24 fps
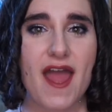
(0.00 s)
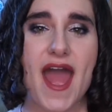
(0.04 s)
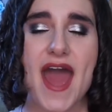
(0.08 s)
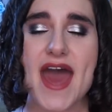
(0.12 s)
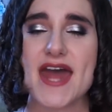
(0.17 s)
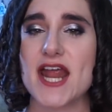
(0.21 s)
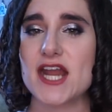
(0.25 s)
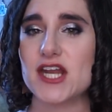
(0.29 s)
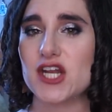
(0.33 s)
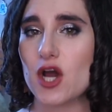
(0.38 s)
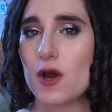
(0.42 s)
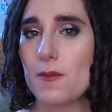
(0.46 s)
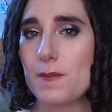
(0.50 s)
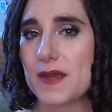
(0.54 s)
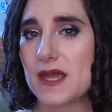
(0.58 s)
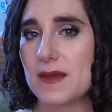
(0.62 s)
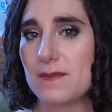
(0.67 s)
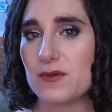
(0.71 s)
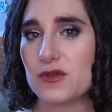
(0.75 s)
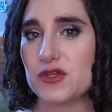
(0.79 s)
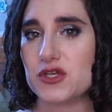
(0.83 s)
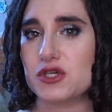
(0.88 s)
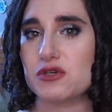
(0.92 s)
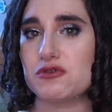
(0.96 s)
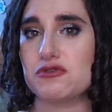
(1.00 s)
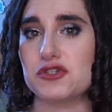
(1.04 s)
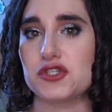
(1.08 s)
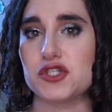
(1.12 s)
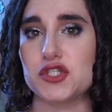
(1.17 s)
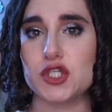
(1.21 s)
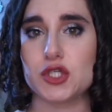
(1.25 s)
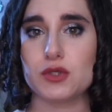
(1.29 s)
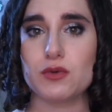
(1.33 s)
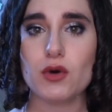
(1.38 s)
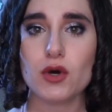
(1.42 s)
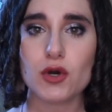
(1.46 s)
And I know people use
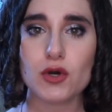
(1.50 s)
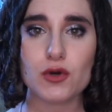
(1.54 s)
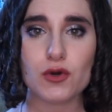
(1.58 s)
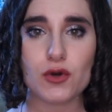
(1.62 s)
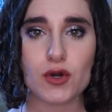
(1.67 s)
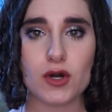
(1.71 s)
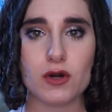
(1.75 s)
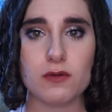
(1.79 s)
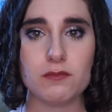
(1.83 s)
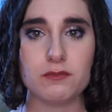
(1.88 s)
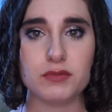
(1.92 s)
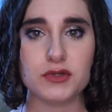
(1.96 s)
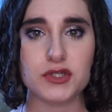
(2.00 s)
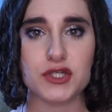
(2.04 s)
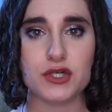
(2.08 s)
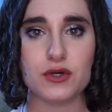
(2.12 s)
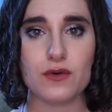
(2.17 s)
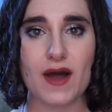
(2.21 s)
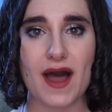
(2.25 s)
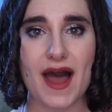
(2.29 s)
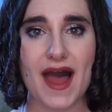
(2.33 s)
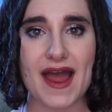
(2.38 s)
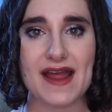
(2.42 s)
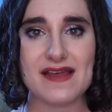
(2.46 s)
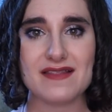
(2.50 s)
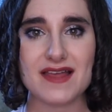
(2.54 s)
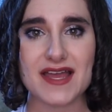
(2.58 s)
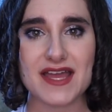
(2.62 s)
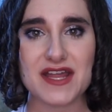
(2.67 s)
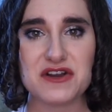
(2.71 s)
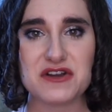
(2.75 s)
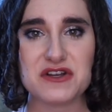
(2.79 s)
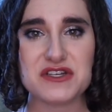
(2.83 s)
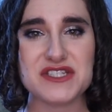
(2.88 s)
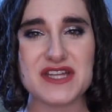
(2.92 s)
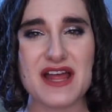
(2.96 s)
duochrome blue
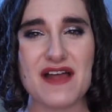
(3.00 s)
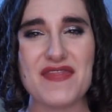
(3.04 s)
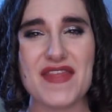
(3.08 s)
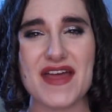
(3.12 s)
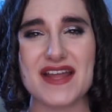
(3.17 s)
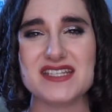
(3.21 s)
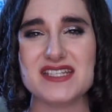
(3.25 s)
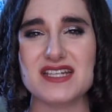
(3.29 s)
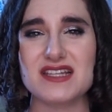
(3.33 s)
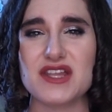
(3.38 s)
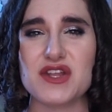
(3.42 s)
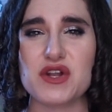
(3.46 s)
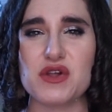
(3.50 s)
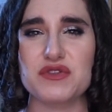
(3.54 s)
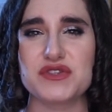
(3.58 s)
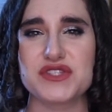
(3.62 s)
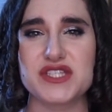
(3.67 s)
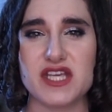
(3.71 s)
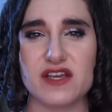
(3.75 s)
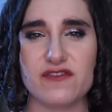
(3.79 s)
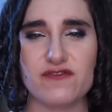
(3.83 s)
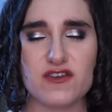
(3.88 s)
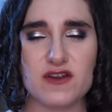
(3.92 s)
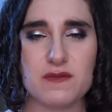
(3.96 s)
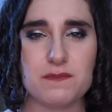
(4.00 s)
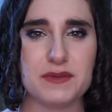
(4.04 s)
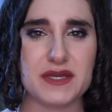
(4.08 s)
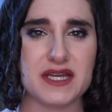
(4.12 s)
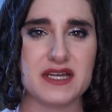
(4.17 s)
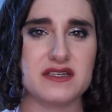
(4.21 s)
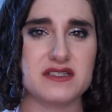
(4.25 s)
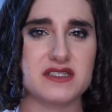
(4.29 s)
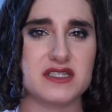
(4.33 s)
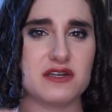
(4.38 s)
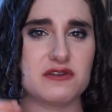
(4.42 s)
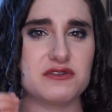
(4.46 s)
highlighters, and that's a little different
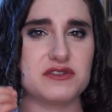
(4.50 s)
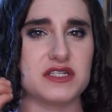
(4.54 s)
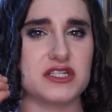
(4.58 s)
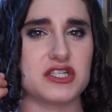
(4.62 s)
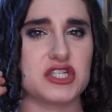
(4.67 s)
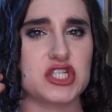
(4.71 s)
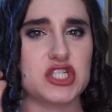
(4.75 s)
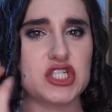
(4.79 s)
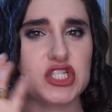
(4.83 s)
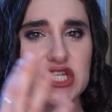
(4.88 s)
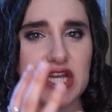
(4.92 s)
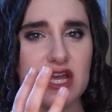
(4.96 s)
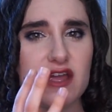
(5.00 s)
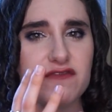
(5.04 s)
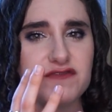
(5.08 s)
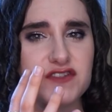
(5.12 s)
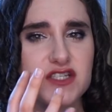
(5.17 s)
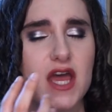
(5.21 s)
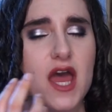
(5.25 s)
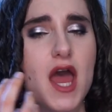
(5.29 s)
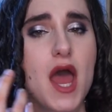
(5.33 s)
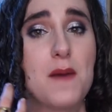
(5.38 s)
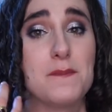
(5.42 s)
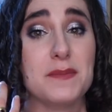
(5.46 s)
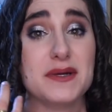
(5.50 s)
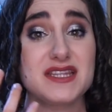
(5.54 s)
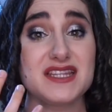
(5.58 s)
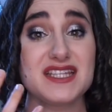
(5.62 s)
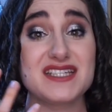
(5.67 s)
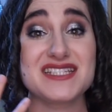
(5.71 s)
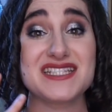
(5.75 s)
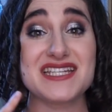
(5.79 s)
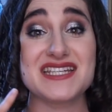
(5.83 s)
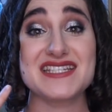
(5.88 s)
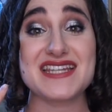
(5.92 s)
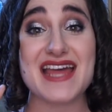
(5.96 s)
because there's a shift, but
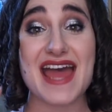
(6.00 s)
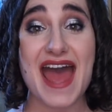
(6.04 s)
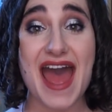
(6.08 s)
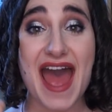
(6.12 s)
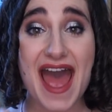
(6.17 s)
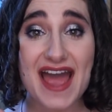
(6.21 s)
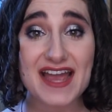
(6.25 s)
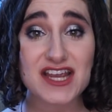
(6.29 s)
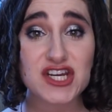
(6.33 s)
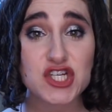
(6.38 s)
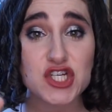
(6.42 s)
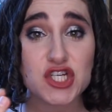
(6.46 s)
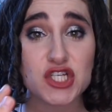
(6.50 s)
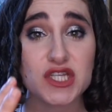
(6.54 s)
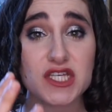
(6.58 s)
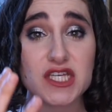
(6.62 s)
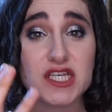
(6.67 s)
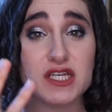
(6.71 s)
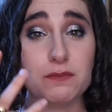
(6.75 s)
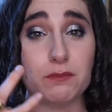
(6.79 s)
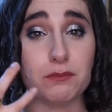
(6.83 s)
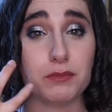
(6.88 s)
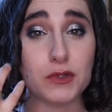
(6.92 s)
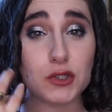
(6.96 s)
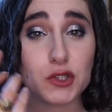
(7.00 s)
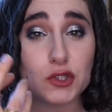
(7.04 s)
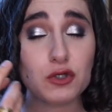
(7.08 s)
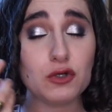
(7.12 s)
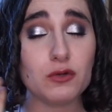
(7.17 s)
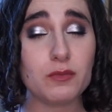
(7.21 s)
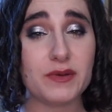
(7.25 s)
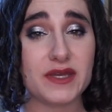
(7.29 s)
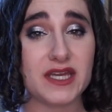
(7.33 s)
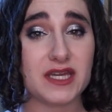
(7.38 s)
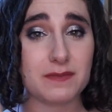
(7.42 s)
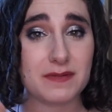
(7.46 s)
this is actually
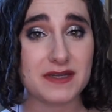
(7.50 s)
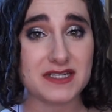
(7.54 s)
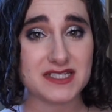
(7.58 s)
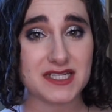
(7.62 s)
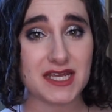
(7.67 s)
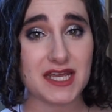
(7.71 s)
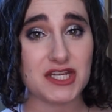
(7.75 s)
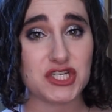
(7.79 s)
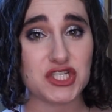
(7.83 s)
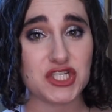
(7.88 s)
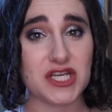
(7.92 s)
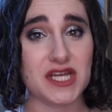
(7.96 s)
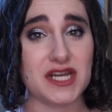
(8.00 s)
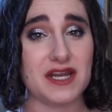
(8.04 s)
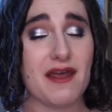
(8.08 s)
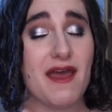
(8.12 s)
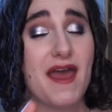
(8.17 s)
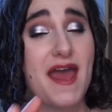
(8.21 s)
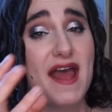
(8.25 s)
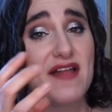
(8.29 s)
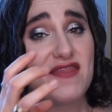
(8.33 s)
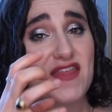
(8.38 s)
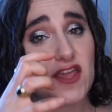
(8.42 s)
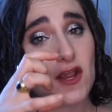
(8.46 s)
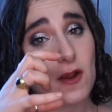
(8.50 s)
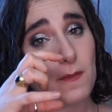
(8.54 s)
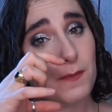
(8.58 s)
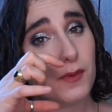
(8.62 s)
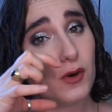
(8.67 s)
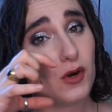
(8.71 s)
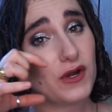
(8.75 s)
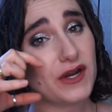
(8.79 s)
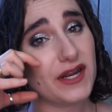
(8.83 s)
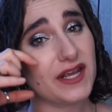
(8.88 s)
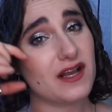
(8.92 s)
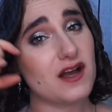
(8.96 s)
blue pigmentation that you're
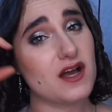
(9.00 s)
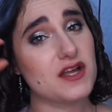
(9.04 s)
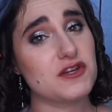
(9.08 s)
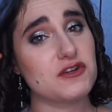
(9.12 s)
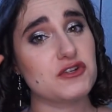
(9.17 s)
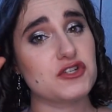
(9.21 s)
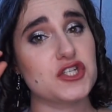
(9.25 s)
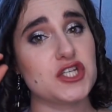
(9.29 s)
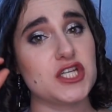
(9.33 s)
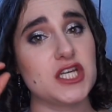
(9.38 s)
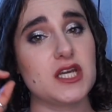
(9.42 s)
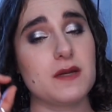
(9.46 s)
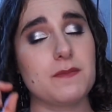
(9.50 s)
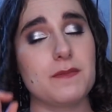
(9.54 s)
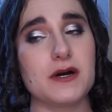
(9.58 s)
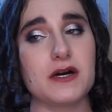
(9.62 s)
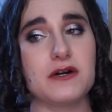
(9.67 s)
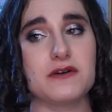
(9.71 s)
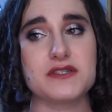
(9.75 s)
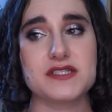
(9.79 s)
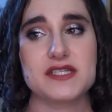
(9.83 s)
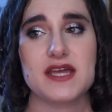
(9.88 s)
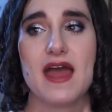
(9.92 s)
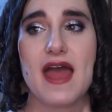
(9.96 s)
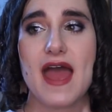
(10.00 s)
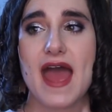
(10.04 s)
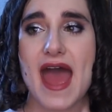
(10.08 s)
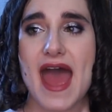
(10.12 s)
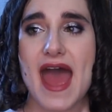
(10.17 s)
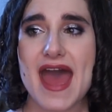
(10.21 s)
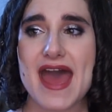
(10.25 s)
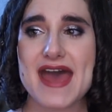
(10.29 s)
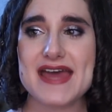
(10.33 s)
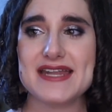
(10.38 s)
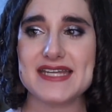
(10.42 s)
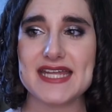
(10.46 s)
putting on your cheekbones,
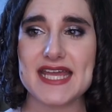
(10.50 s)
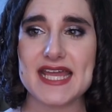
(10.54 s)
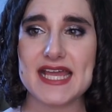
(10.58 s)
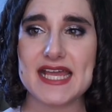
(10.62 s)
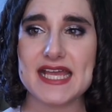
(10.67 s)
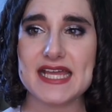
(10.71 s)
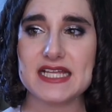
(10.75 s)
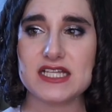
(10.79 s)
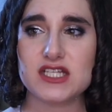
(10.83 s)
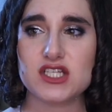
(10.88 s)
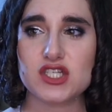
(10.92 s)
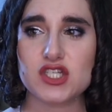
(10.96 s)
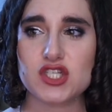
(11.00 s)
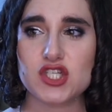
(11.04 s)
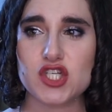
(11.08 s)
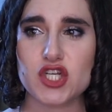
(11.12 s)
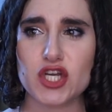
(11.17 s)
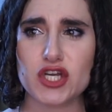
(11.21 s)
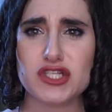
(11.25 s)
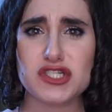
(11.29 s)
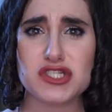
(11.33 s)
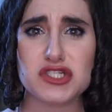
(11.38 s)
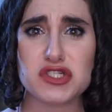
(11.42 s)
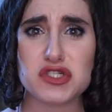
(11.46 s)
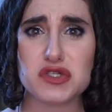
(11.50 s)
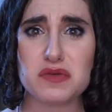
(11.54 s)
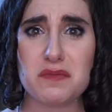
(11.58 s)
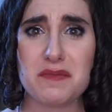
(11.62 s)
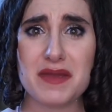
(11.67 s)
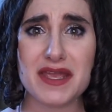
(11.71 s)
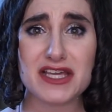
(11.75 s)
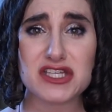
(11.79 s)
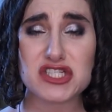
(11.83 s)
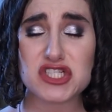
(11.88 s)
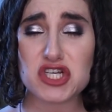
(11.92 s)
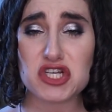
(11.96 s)
and it just
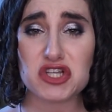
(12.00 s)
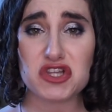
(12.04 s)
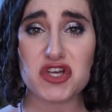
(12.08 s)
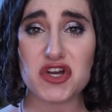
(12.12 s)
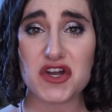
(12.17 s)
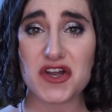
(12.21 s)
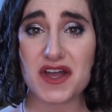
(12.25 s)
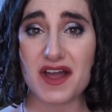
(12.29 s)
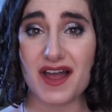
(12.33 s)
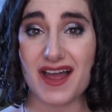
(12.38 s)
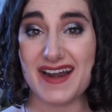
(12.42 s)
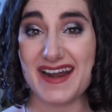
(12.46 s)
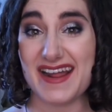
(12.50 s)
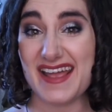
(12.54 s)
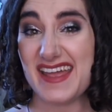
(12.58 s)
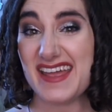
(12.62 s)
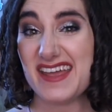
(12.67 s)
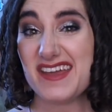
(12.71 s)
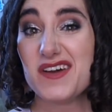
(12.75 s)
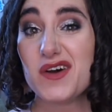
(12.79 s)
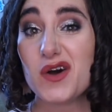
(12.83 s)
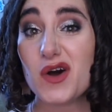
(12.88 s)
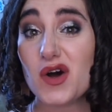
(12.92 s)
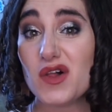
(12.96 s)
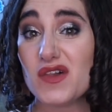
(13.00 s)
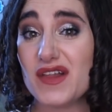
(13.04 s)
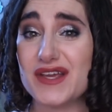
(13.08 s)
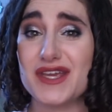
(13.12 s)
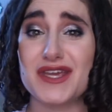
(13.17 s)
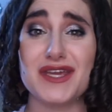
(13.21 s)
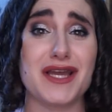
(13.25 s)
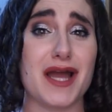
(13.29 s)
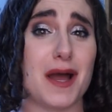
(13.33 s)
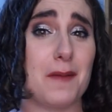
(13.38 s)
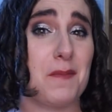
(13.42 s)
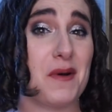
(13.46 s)
makes you look kind of ill, like
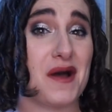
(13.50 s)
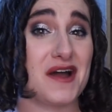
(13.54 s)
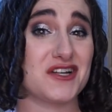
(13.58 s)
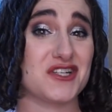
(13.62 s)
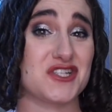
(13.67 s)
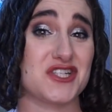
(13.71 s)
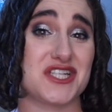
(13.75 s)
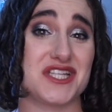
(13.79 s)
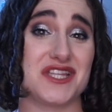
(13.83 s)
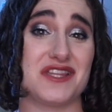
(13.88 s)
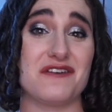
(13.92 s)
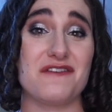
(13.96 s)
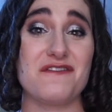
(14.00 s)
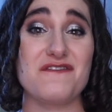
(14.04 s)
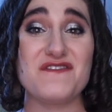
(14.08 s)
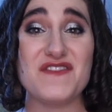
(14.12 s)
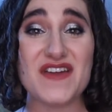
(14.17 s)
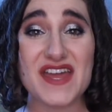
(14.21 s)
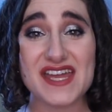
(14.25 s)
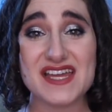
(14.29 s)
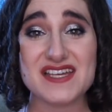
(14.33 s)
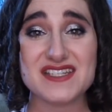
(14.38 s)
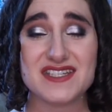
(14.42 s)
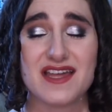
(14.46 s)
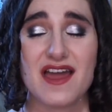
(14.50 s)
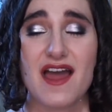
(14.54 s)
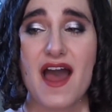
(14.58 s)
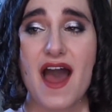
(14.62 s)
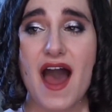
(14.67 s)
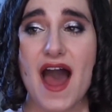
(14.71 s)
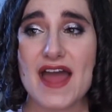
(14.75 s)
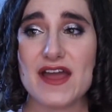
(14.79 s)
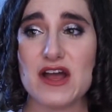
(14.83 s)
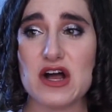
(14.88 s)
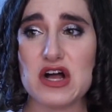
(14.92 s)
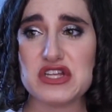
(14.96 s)
you got punched in the face.
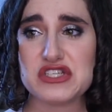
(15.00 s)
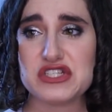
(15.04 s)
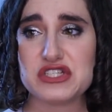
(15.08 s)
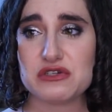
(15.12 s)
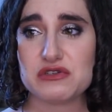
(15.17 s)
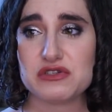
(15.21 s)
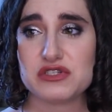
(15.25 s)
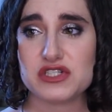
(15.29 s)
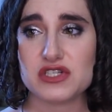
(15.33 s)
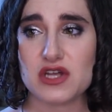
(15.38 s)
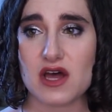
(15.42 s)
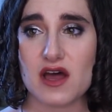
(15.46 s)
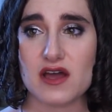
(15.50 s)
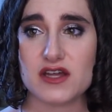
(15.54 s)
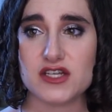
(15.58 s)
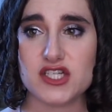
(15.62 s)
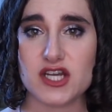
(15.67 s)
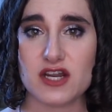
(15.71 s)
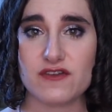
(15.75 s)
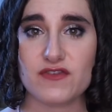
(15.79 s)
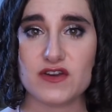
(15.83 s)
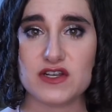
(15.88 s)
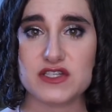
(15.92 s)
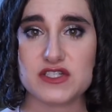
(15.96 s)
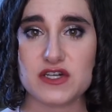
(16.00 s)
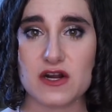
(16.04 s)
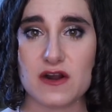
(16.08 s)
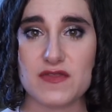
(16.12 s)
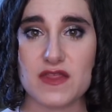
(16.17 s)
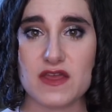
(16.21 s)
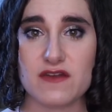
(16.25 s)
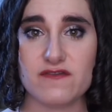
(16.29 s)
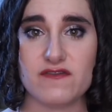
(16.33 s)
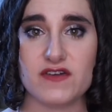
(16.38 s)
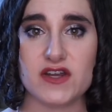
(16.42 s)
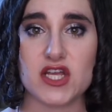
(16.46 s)
I also saw Jeffree Star in
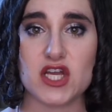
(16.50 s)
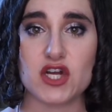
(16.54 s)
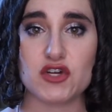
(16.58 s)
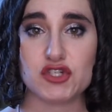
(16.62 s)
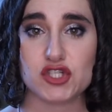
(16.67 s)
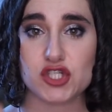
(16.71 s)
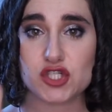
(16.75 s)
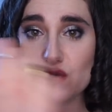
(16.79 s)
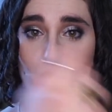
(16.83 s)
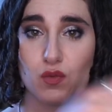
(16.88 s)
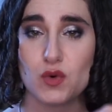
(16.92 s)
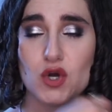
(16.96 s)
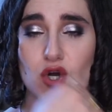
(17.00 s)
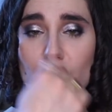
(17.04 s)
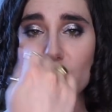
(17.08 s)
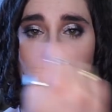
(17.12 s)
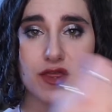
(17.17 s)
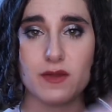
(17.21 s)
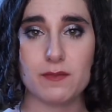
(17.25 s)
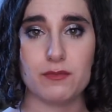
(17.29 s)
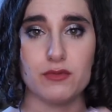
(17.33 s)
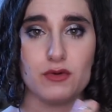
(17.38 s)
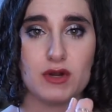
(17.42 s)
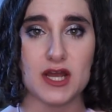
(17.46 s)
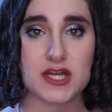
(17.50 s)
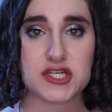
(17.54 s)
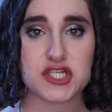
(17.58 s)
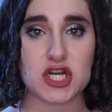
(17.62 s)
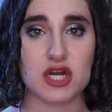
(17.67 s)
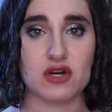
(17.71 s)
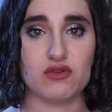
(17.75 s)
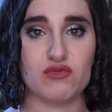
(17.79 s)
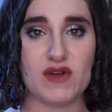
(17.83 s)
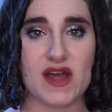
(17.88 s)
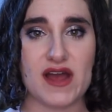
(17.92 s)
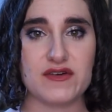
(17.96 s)
that video swirled the brush
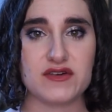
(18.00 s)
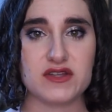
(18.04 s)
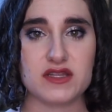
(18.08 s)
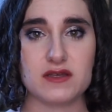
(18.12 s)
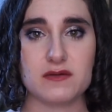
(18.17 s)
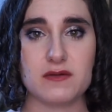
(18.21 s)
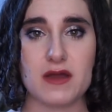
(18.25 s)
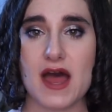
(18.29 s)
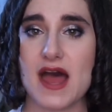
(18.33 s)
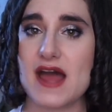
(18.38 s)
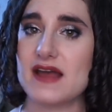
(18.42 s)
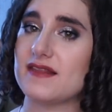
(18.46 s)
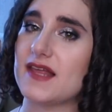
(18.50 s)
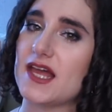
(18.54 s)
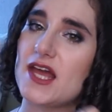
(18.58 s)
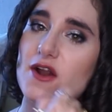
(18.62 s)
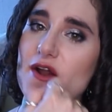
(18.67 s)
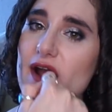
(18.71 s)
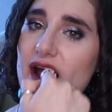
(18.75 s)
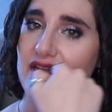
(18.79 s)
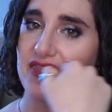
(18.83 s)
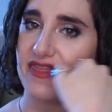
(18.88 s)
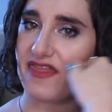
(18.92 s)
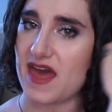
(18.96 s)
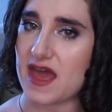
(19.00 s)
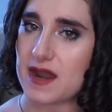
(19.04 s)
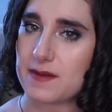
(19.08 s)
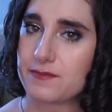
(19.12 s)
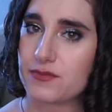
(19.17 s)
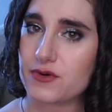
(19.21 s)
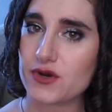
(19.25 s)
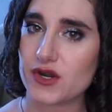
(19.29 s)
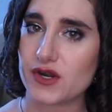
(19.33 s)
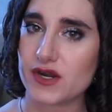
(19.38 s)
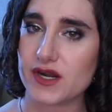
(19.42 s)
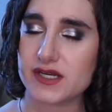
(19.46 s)
around the highlighter and then
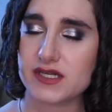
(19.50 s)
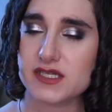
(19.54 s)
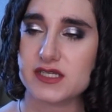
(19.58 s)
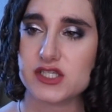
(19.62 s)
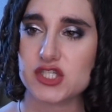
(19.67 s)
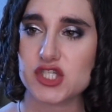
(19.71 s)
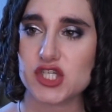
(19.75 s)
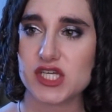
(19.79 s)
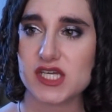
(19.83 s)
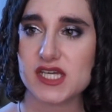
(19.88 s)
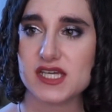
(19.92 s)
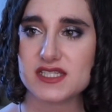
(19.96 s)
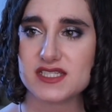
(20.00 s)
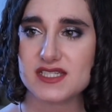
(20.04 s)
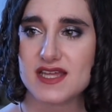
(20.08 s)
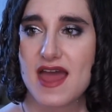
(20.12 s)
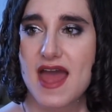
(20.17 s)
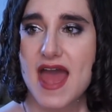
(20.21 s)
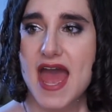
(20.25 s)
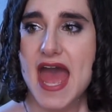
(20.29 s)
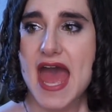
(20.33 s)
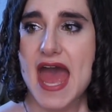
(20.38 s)
put it on his cheeks.